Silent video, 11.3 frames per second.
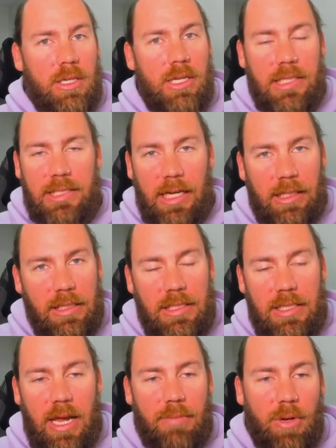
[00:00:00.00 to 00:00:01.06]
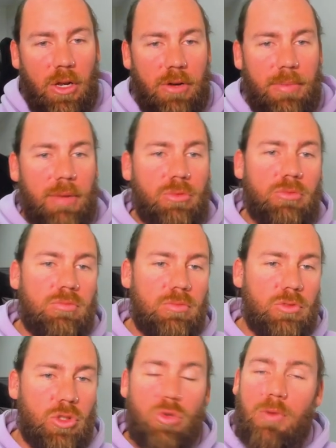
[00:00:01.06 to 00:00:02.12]
exactly the same. A lot of people
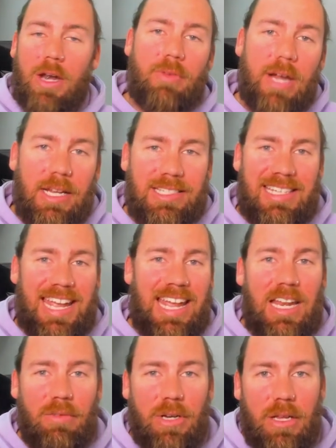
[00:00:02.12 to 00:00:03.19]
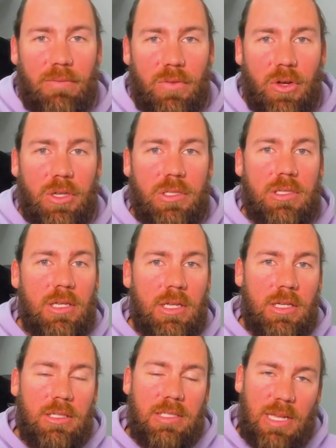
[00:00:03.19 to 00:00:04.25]
do run around, scan everything first,
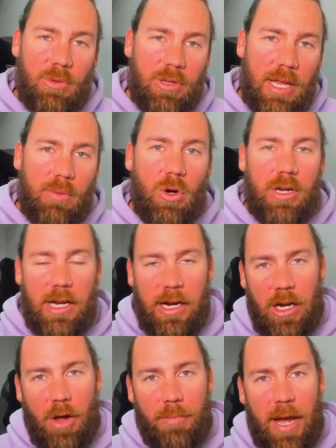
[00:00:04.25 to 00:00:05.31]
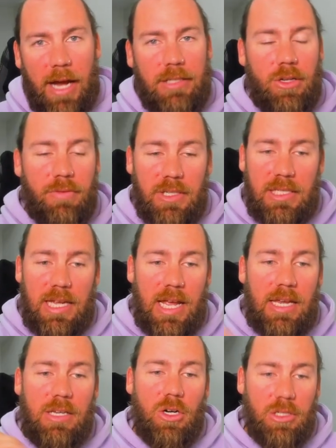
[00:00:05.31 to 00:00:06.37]
see what they want, and then go back. So if your
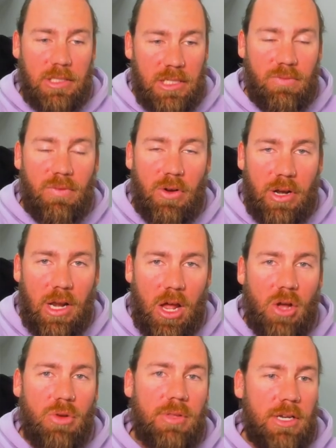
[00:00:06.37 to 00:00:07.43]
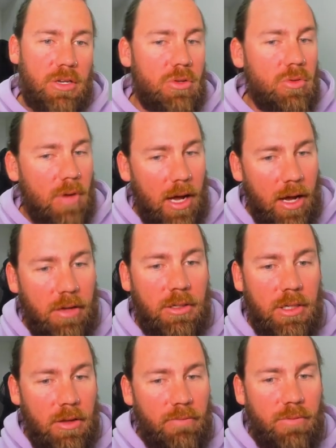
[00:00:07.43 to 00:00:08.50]
scan cost is very low, then you are
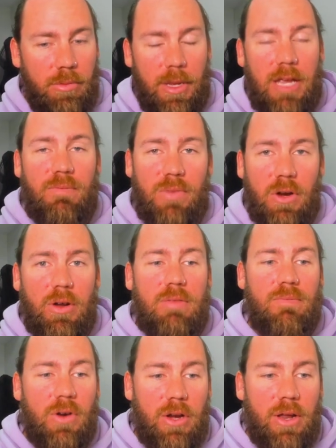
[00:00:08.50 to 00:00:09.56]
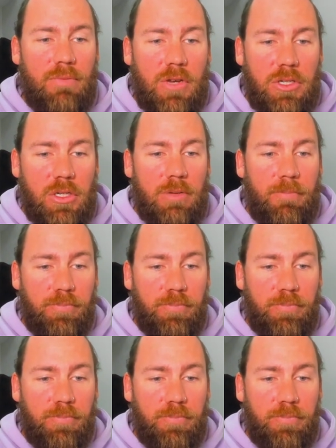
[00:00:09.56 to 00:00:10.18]
being very, very efficient.